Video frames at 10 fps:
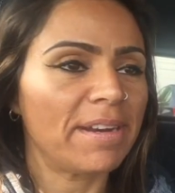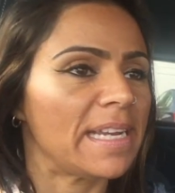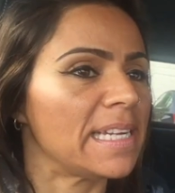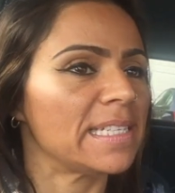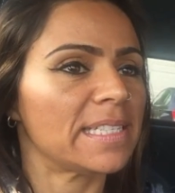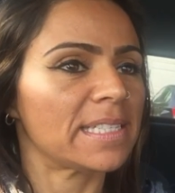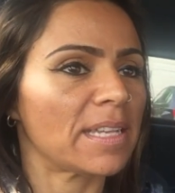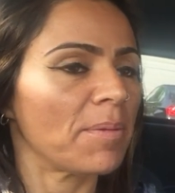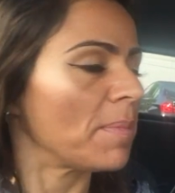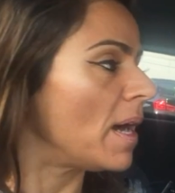it is,
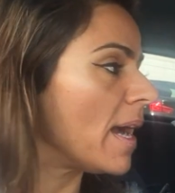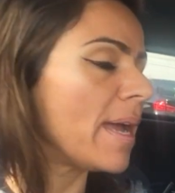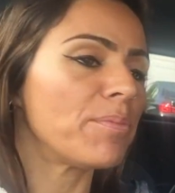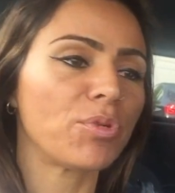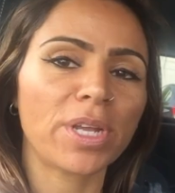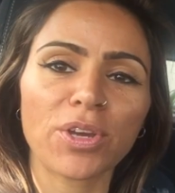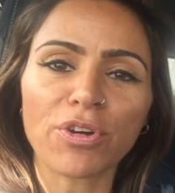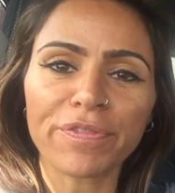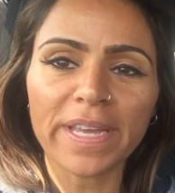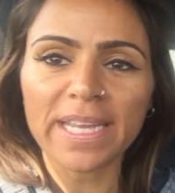my morning
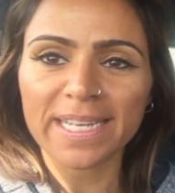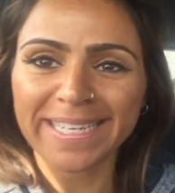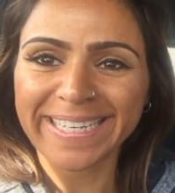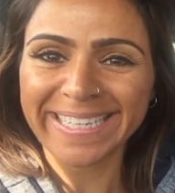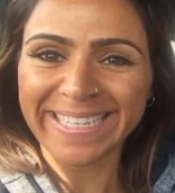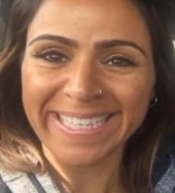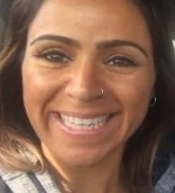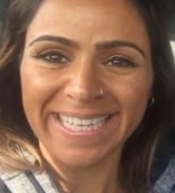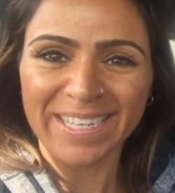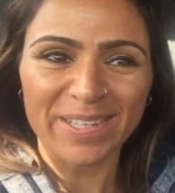coffee.
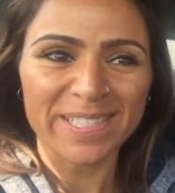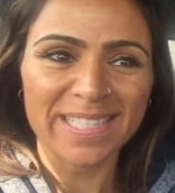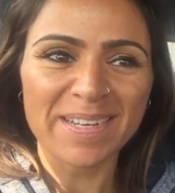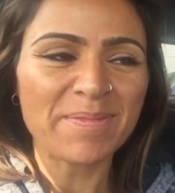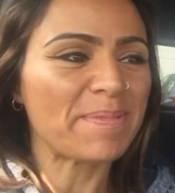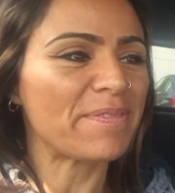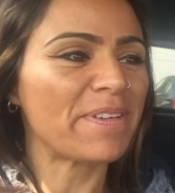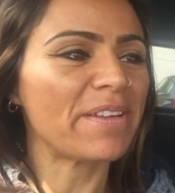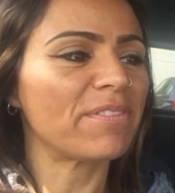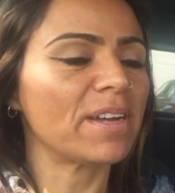Costa, my
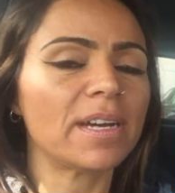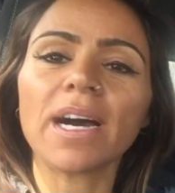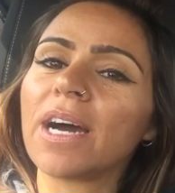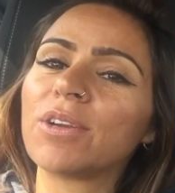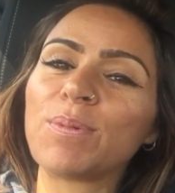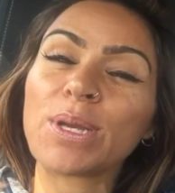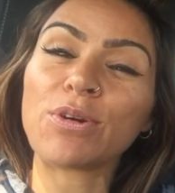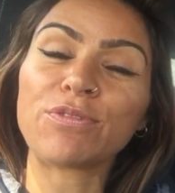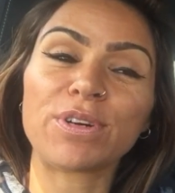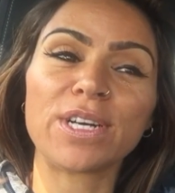favourite. I normally
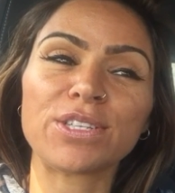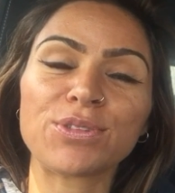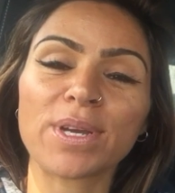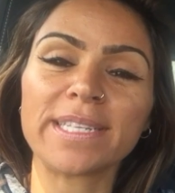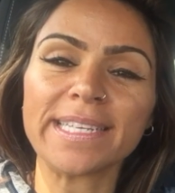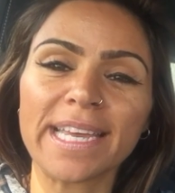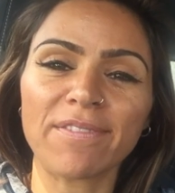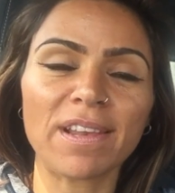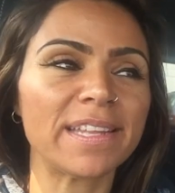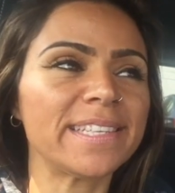go for a soya
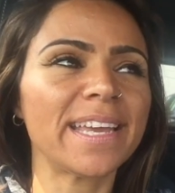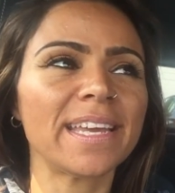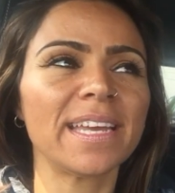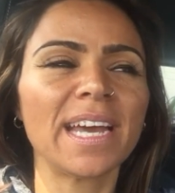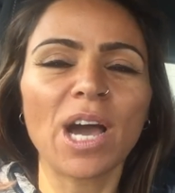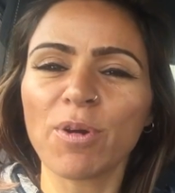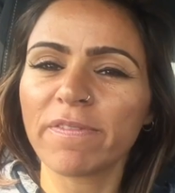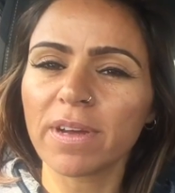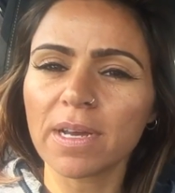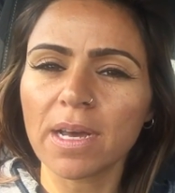decaf latte.
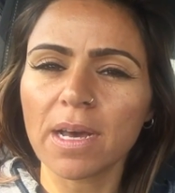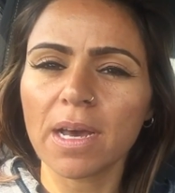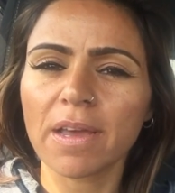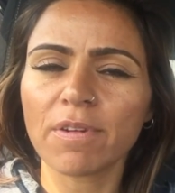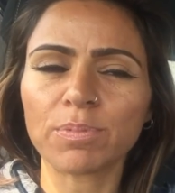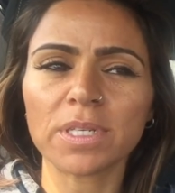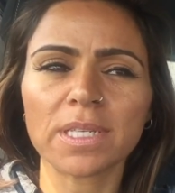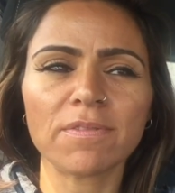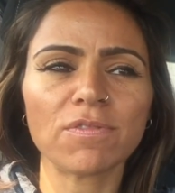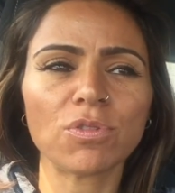However, I have opted
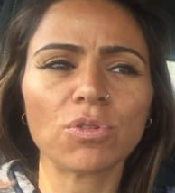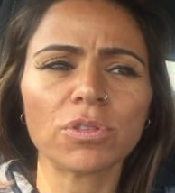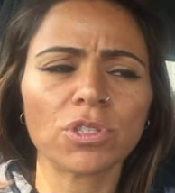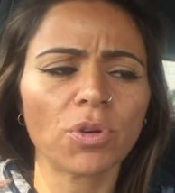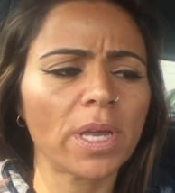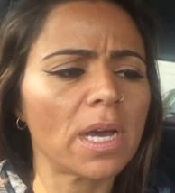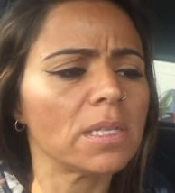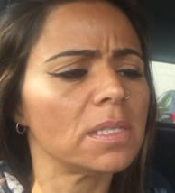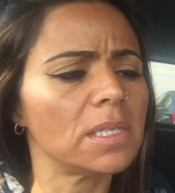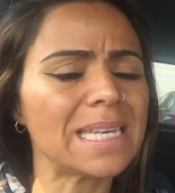in for soya
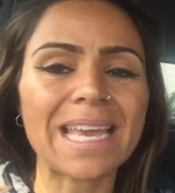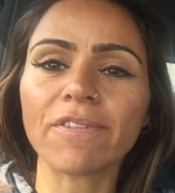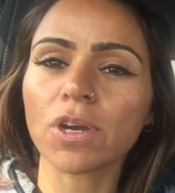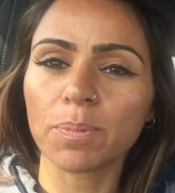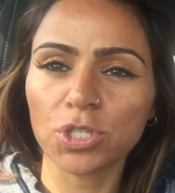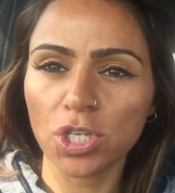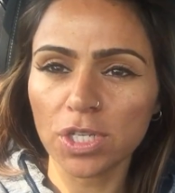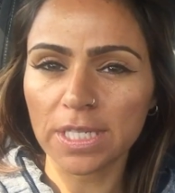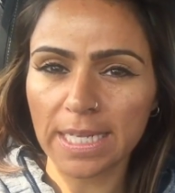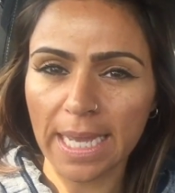decaf
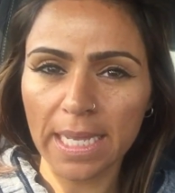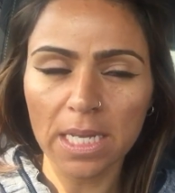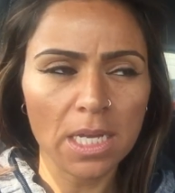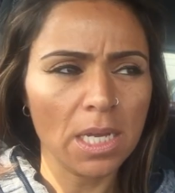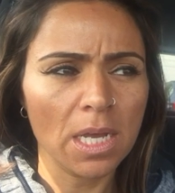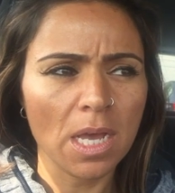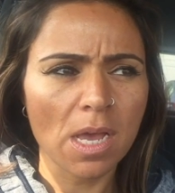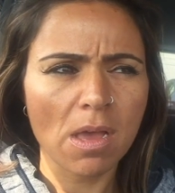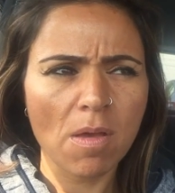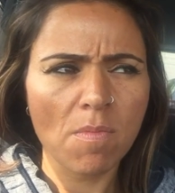cappuccino today.
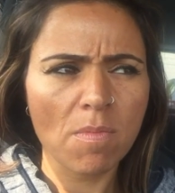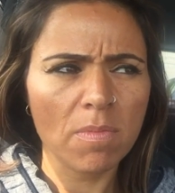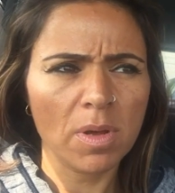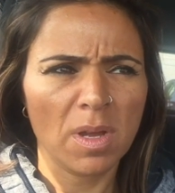Kind